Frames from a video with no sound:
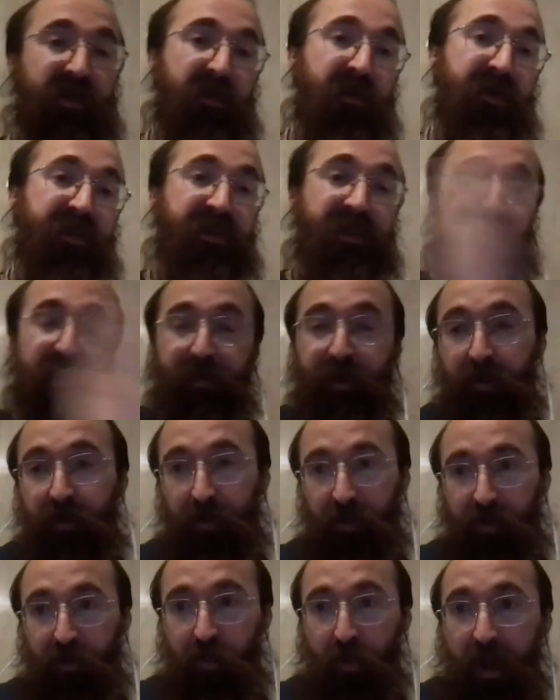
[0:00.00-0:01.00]
reporters heard
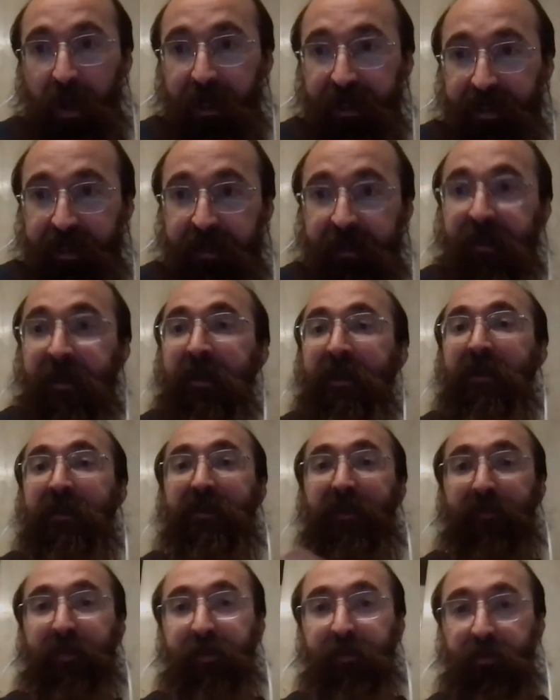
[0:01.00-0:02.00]
it's a small world,
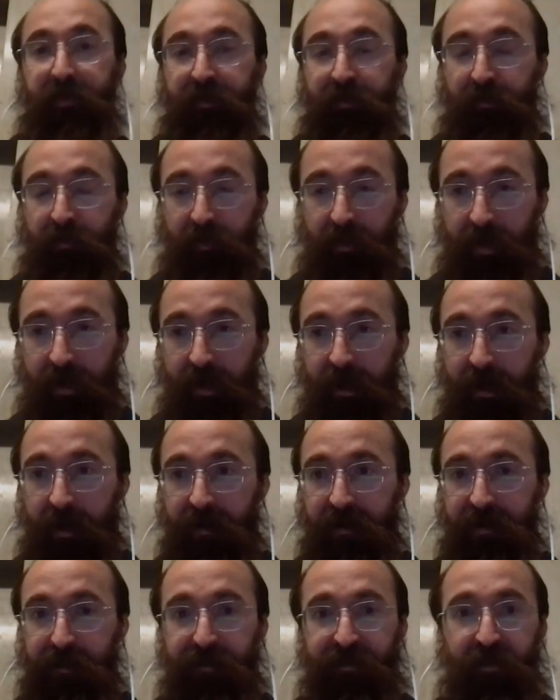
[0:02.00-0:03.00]
Whitey. Some
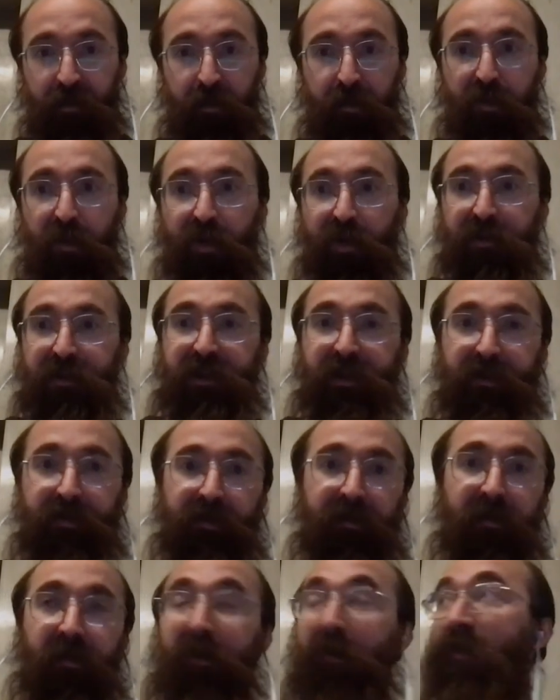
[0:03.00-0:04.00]
of the
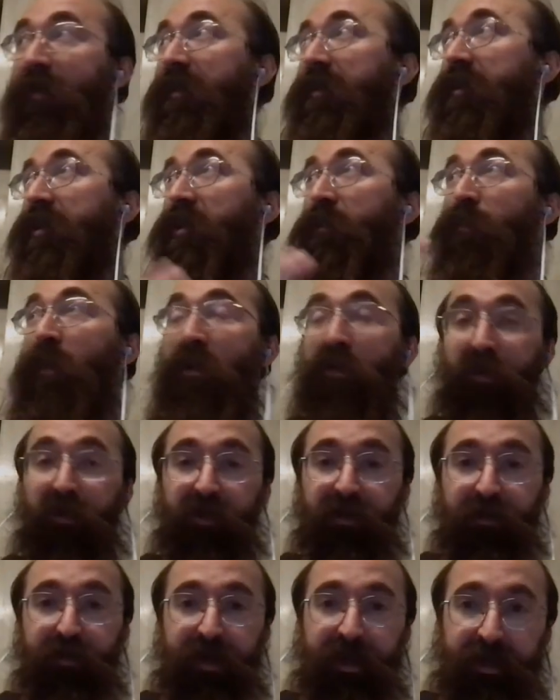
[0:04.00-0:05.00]
reporters heard it's a
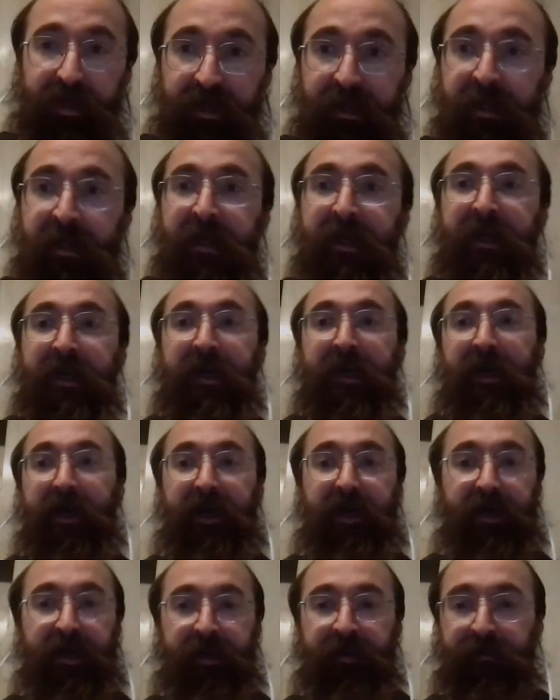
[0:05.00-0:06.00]
small world, buddy.
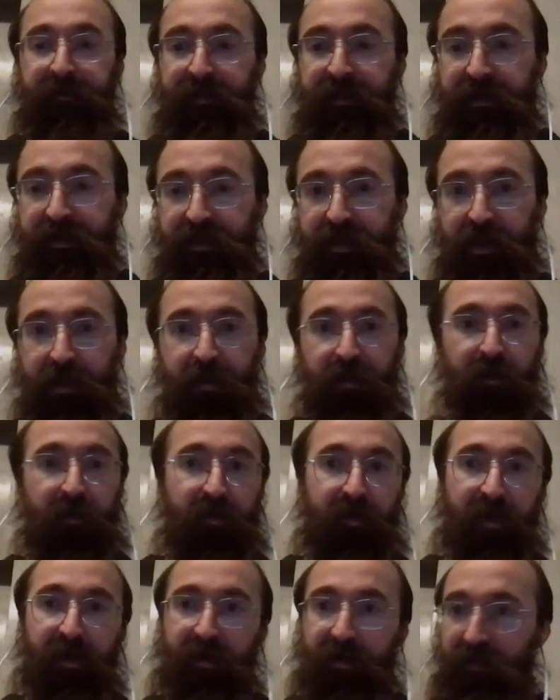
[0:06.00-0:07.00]

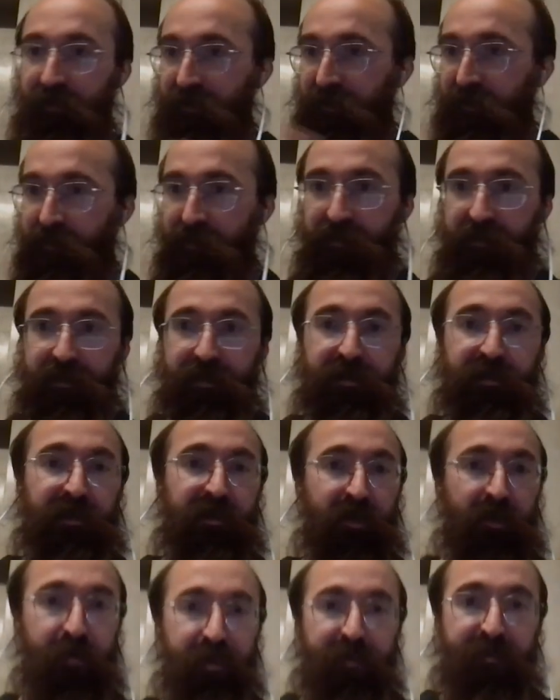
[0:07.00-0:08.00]
So we're a
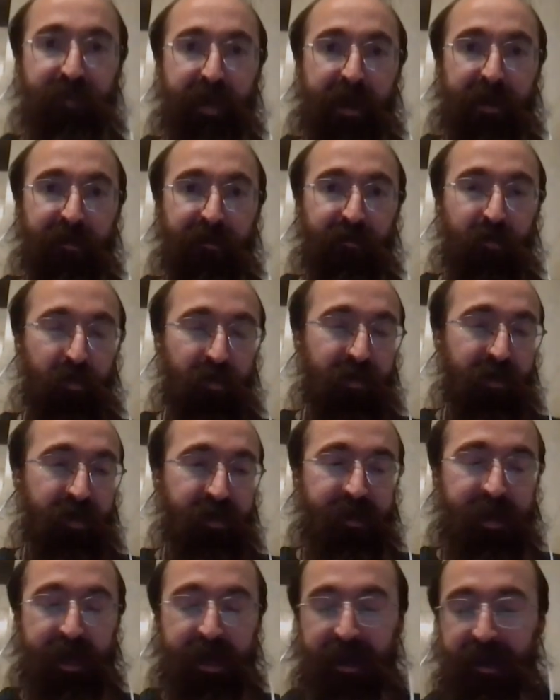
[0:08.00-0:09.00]
little bit of back and
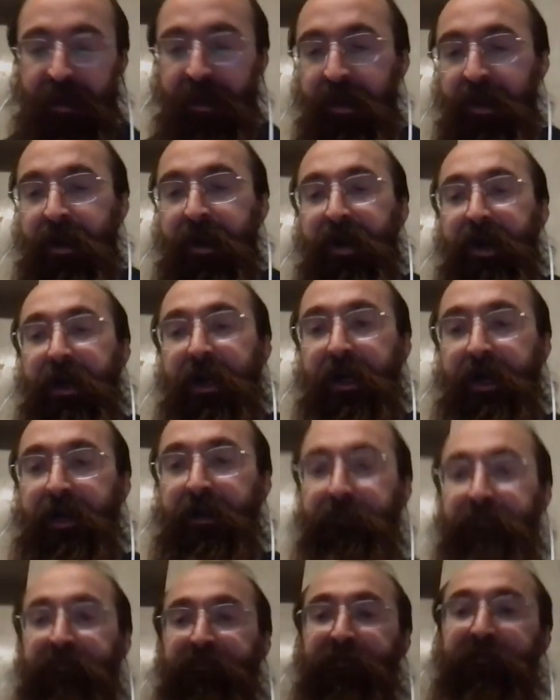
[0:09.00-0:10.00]
forth on that.
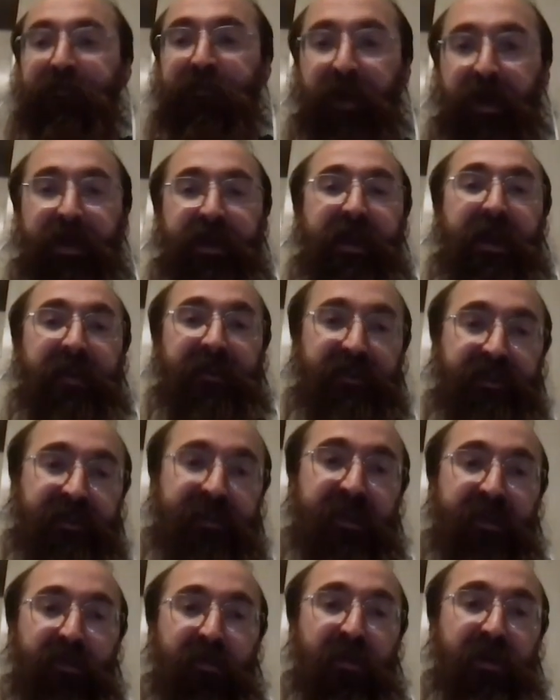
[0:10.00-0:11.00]
But
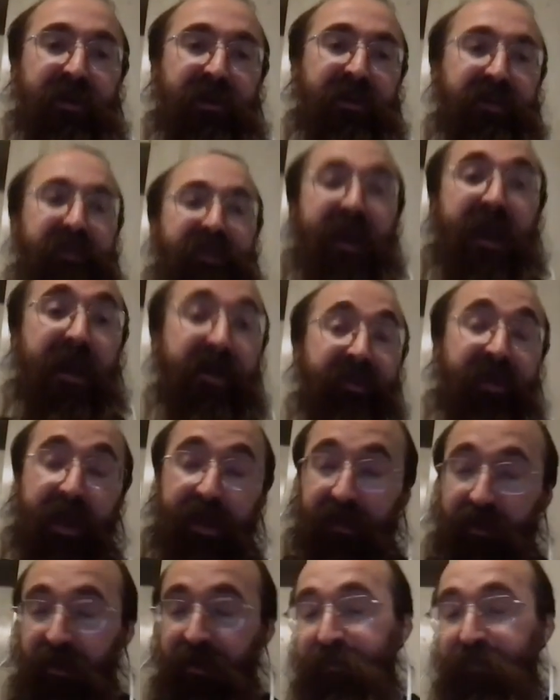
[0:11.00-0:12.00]
yes, there was
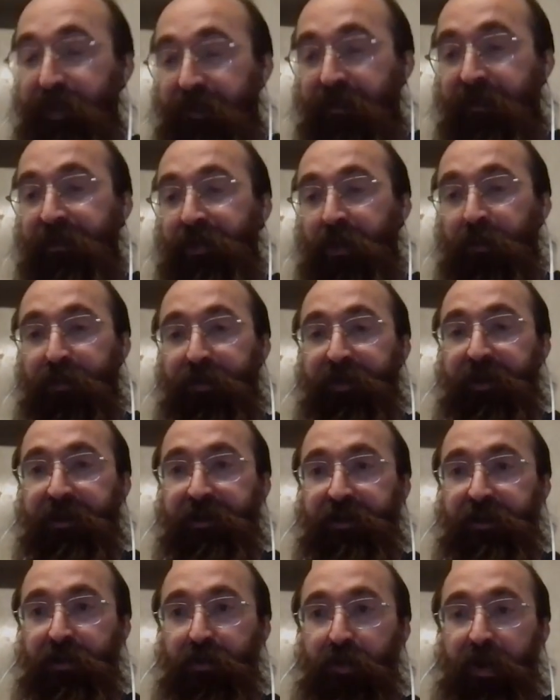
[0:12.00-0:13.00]
that could have been
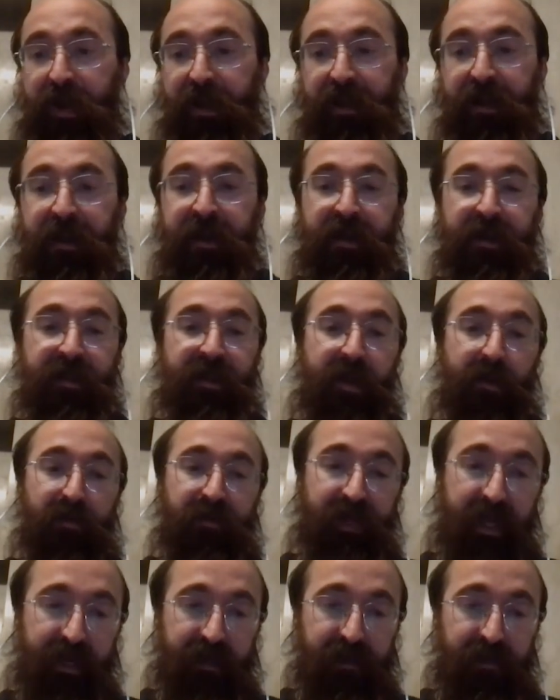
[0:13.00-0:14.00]
interpreted as a threat.
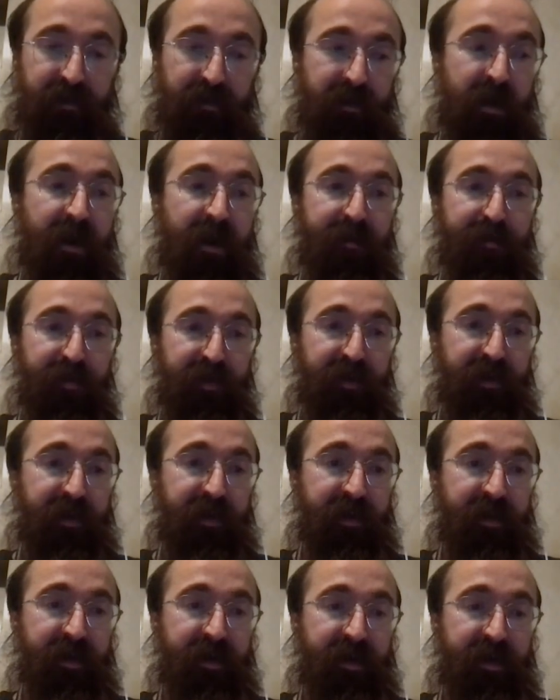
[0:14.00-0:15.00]
And that was actually
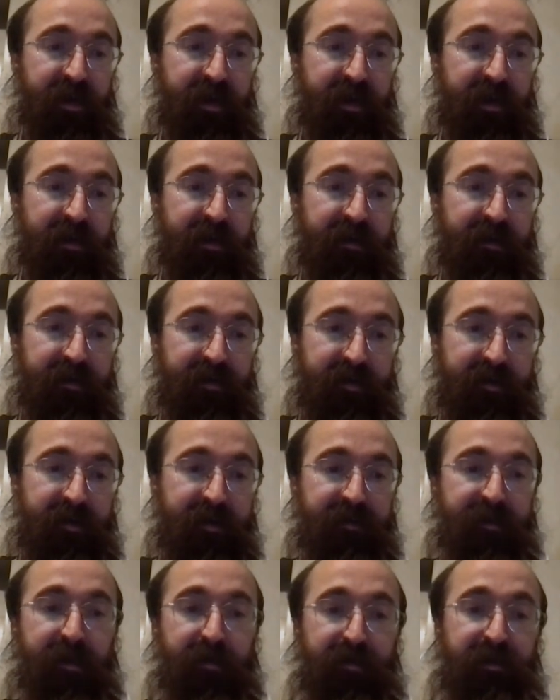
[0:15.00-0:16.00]
audibly,
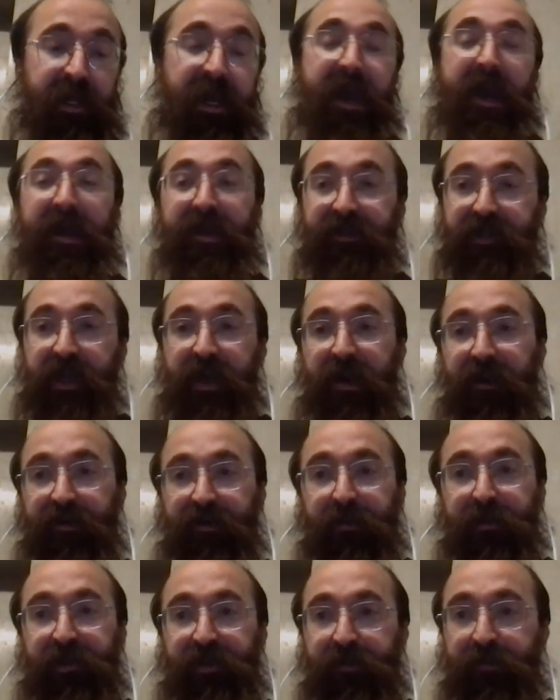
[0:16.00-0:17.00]
that was
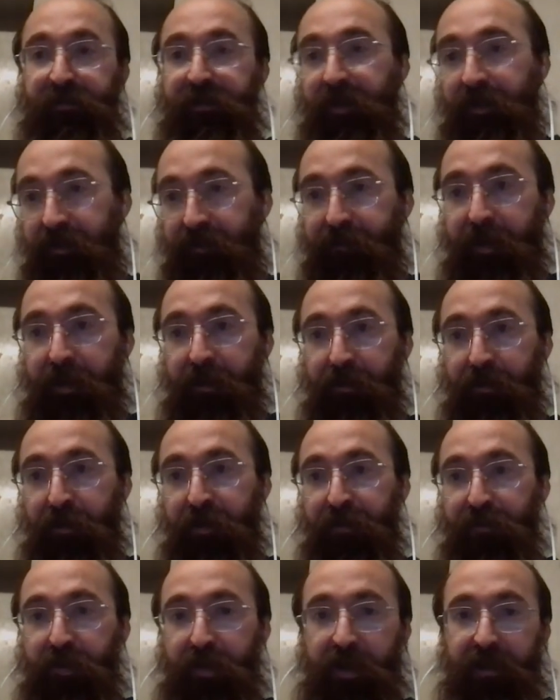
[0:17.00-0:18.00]
as Hawk Newsome, the
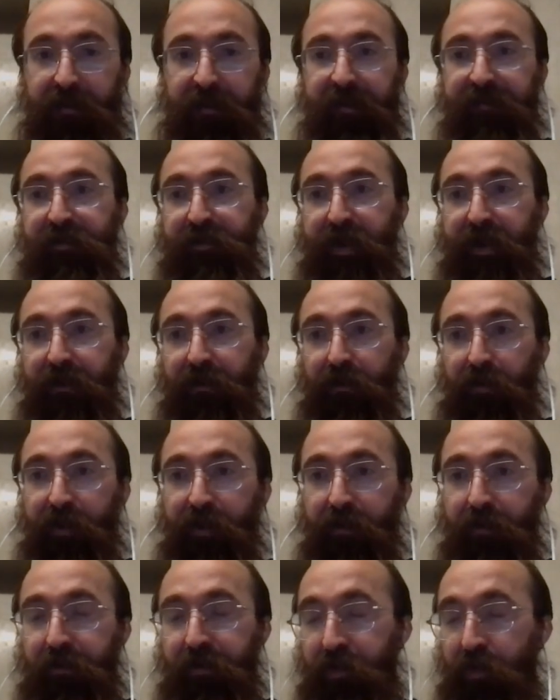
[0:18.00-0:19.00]
founder of Black Lives
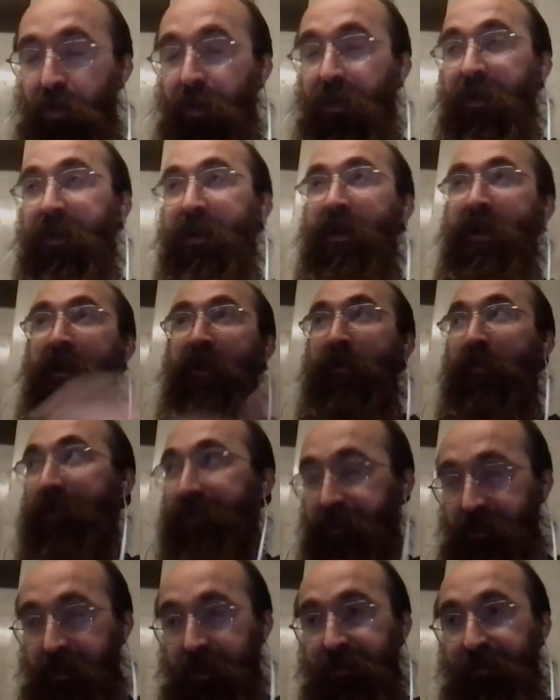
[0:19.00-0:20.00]
Matter Greater New York,
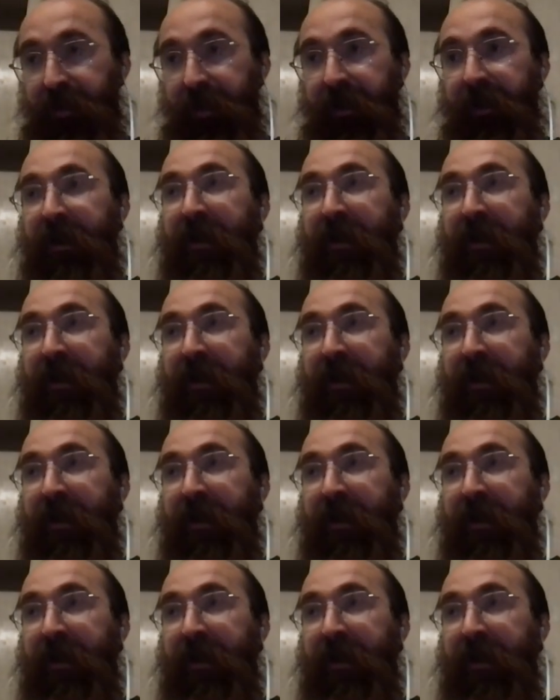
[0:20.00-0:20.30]
was